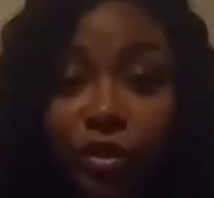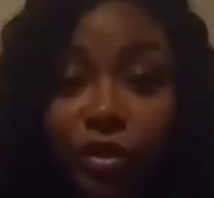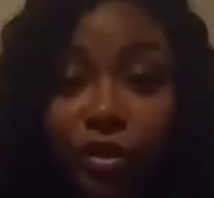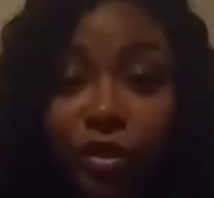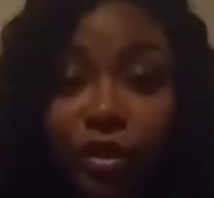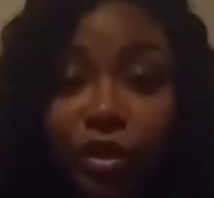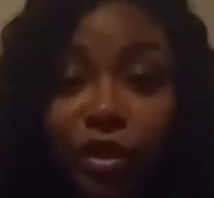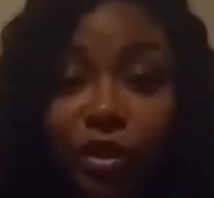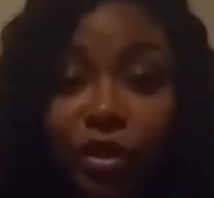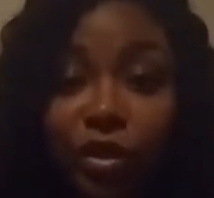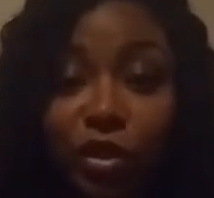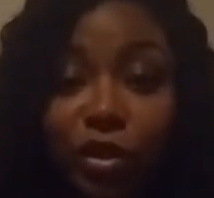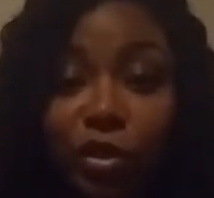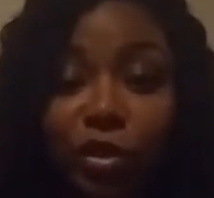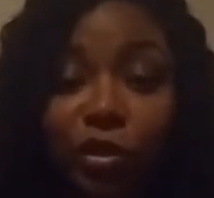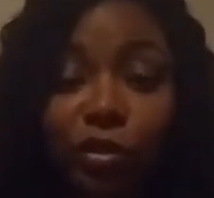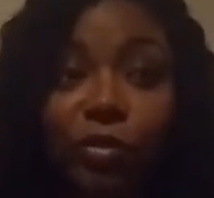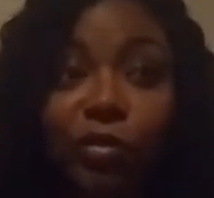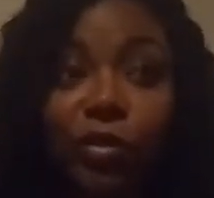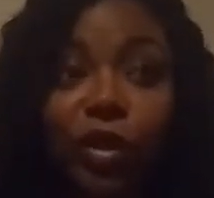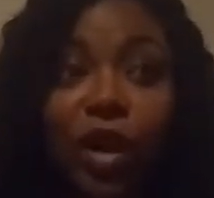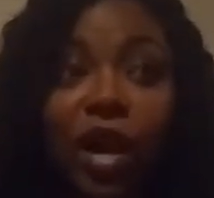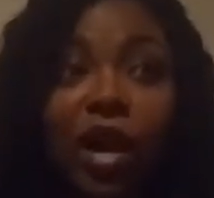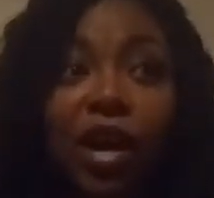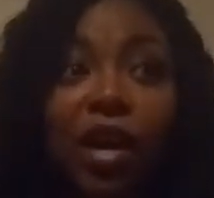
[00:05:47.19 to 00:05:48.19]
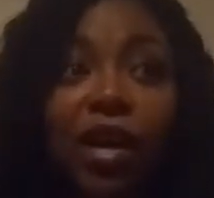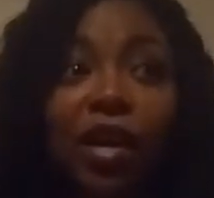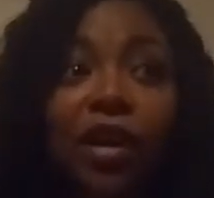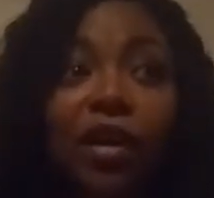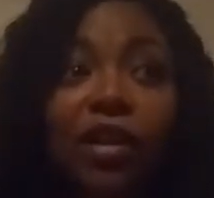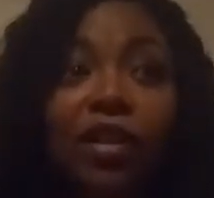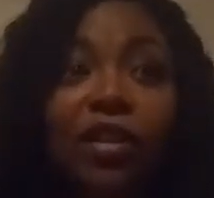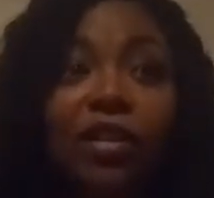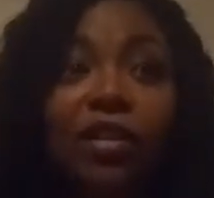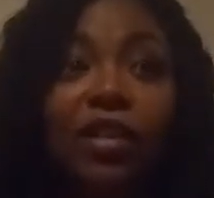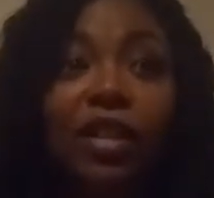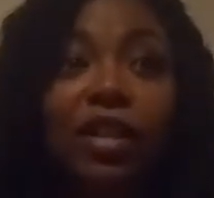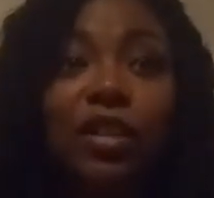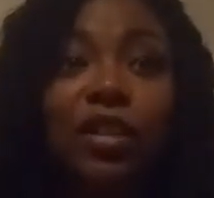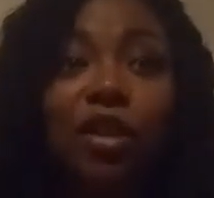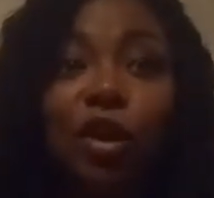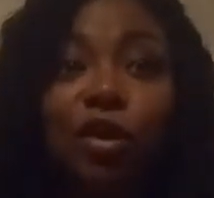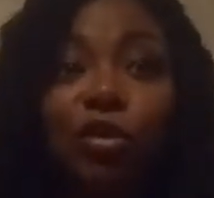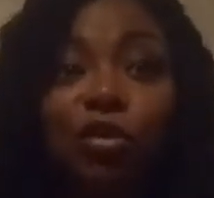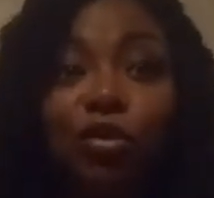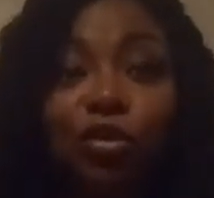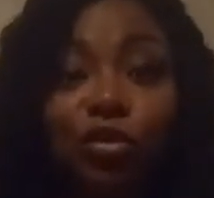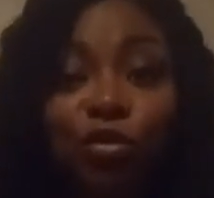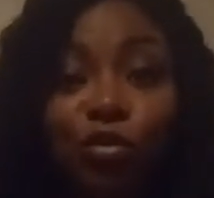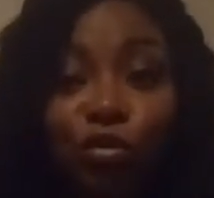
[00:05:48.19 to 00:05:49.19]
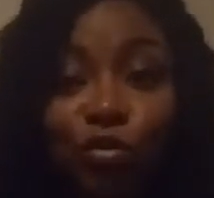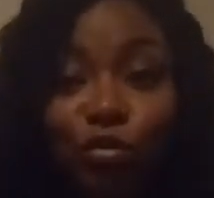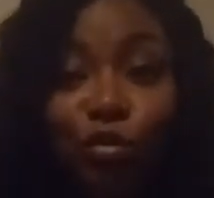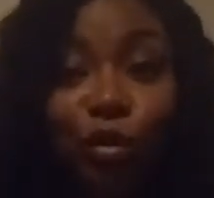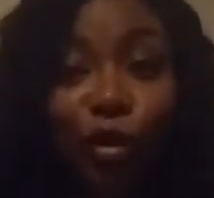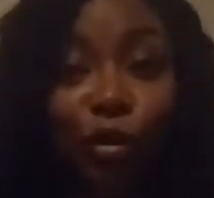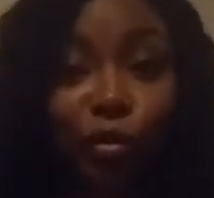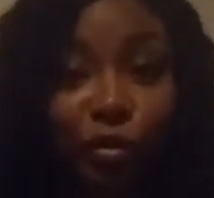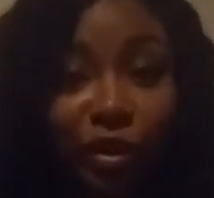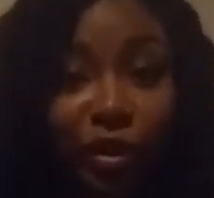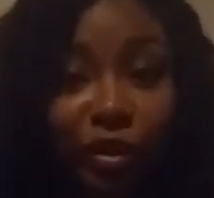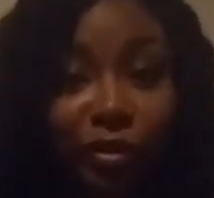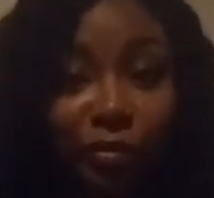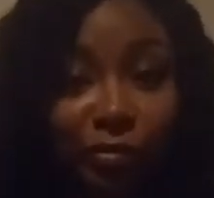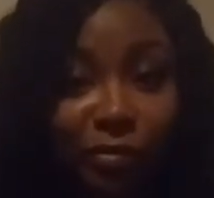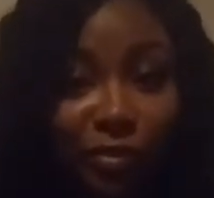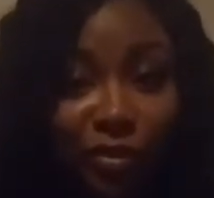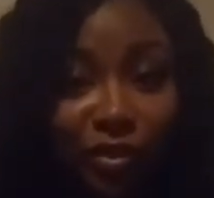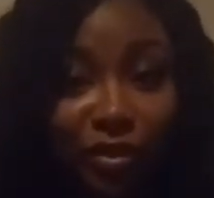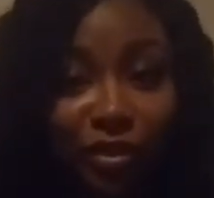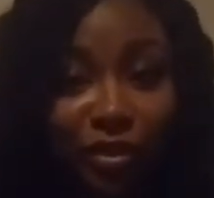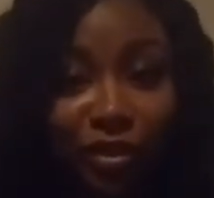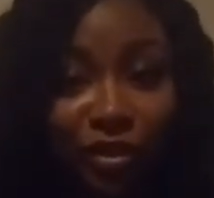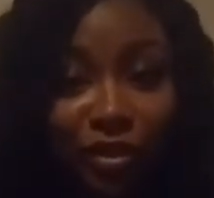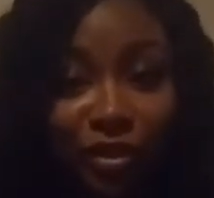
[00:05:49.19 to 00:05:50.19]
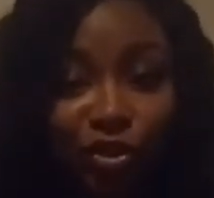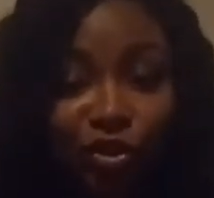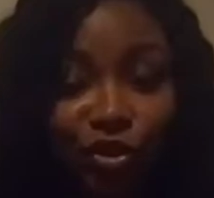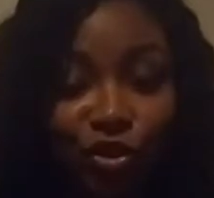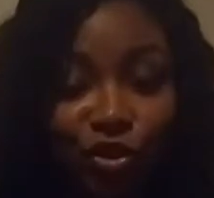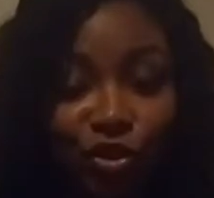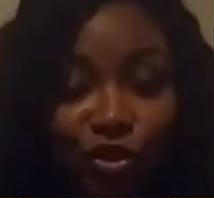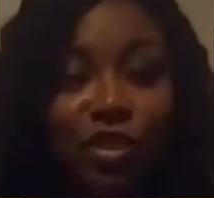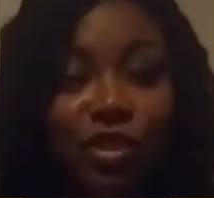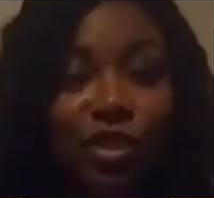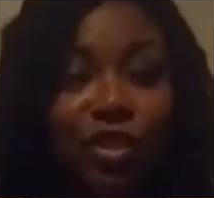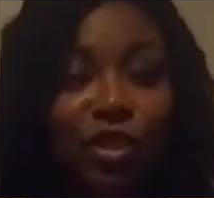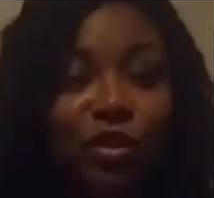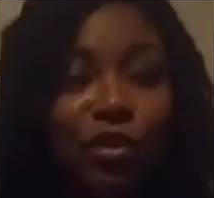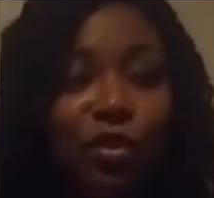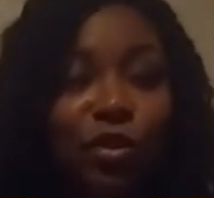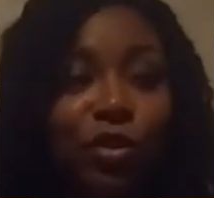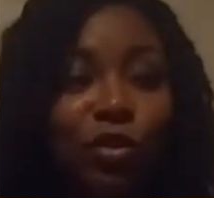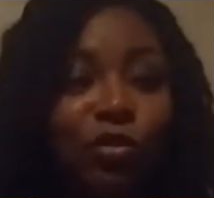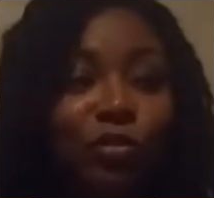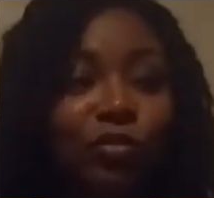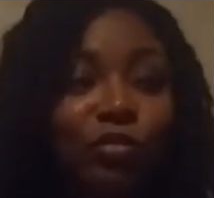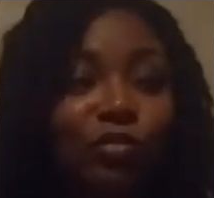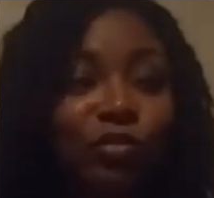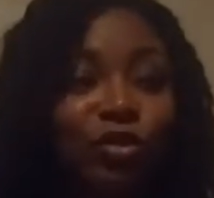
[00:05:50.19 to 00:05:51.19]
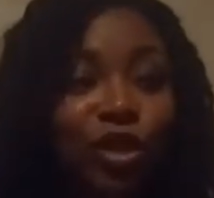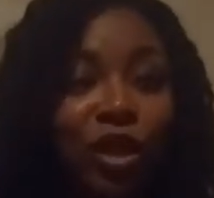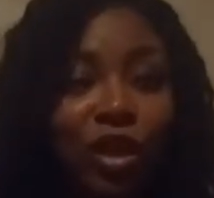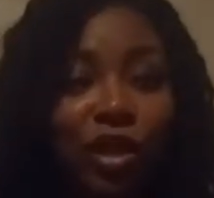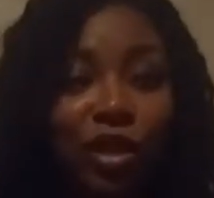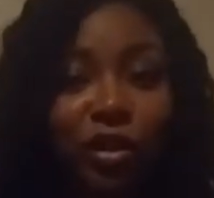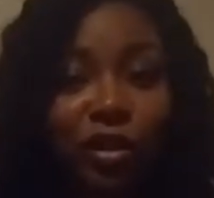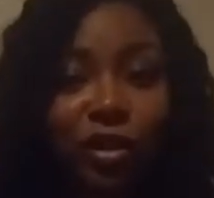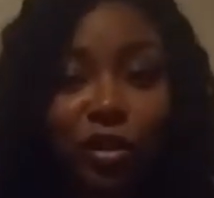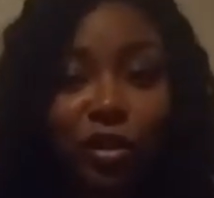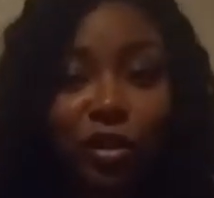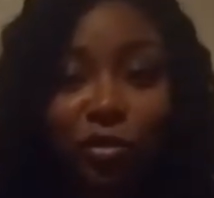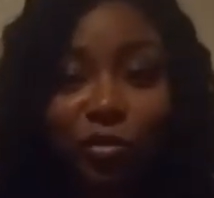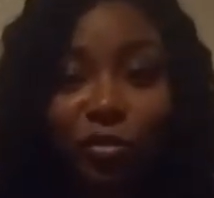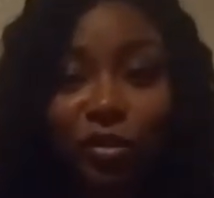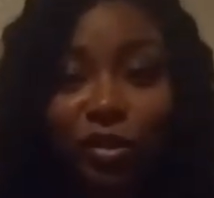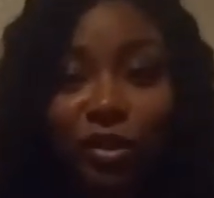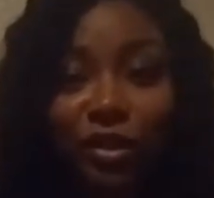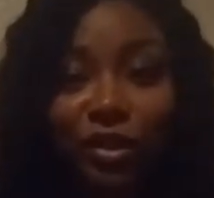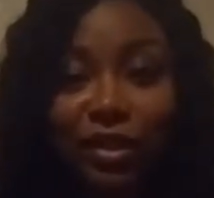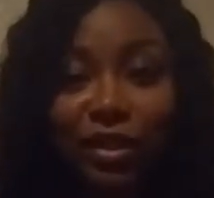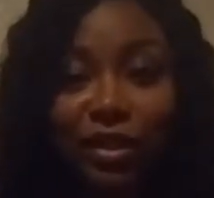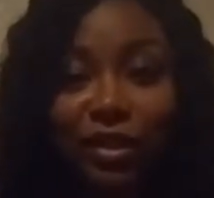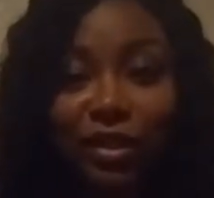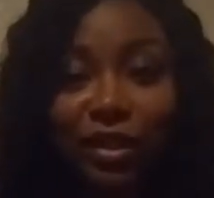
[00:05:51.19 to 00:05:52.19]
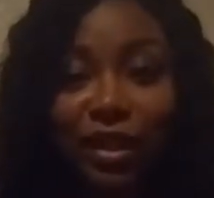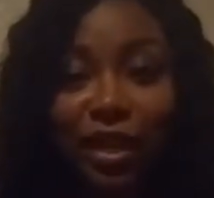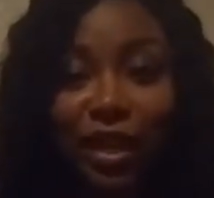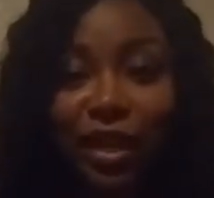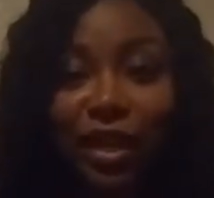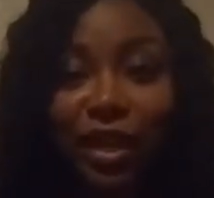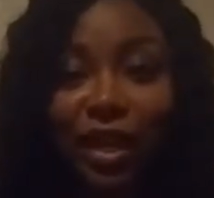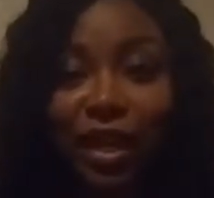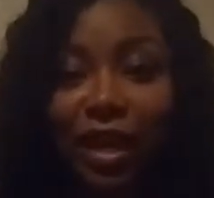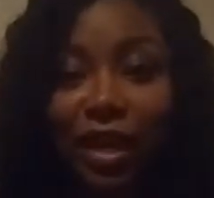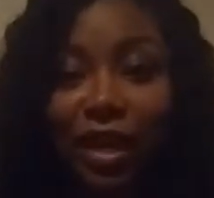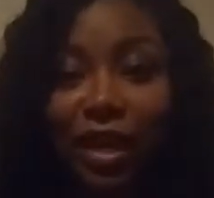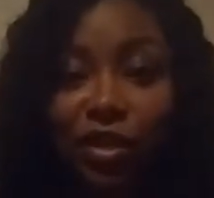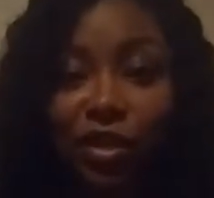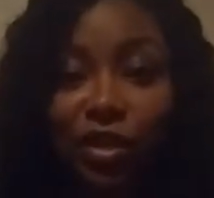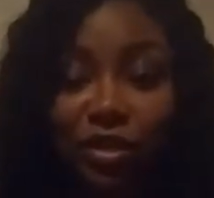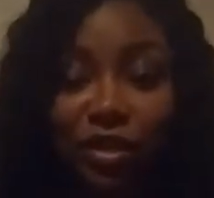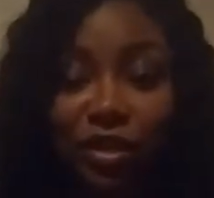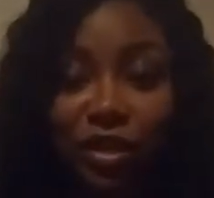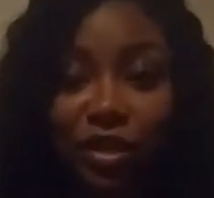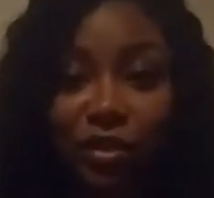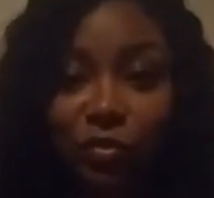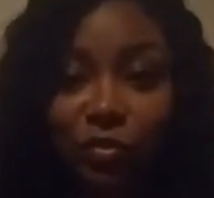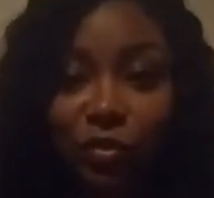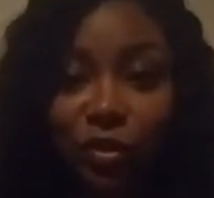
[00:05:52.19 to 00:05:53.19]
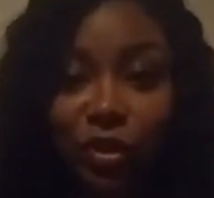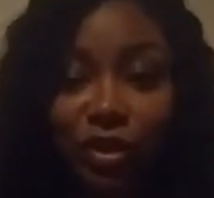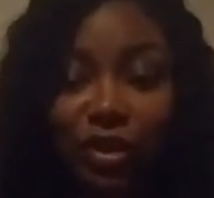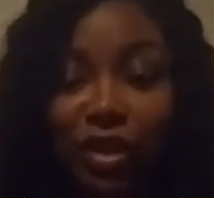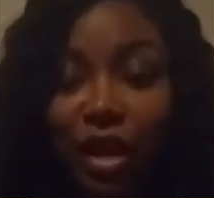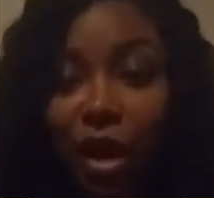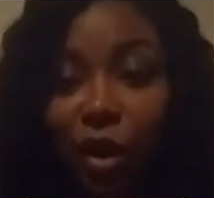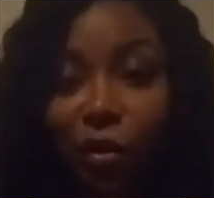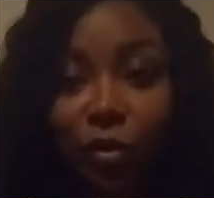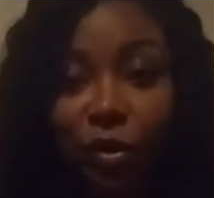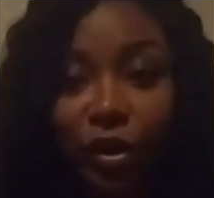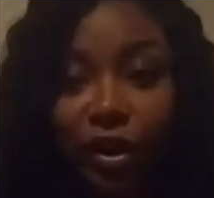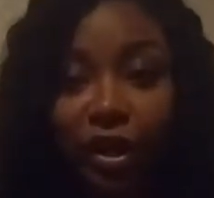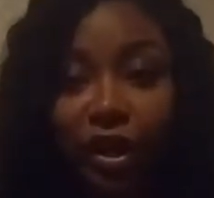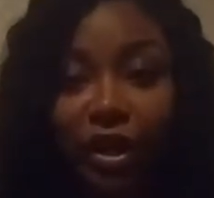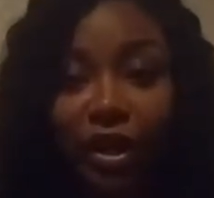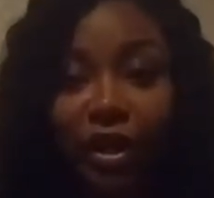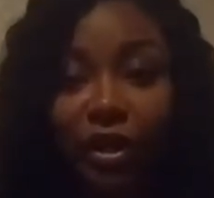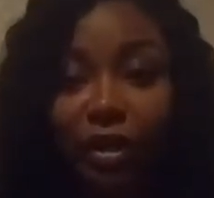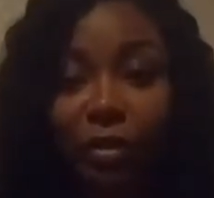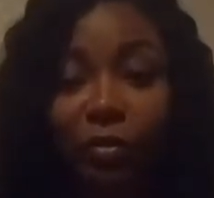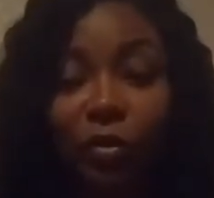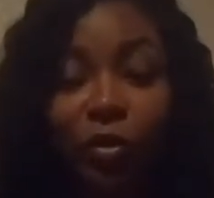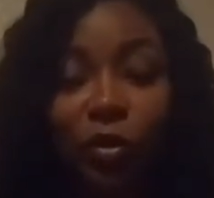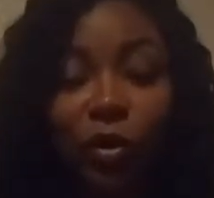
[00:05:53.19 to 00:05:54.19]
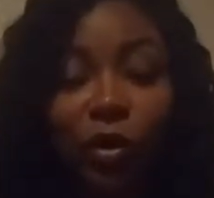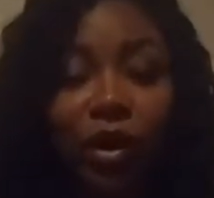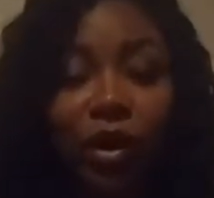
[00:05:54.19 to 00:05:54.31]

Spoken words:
That's called two grown-ups just, chucking the deuces and saying, hey, it's not working anymore.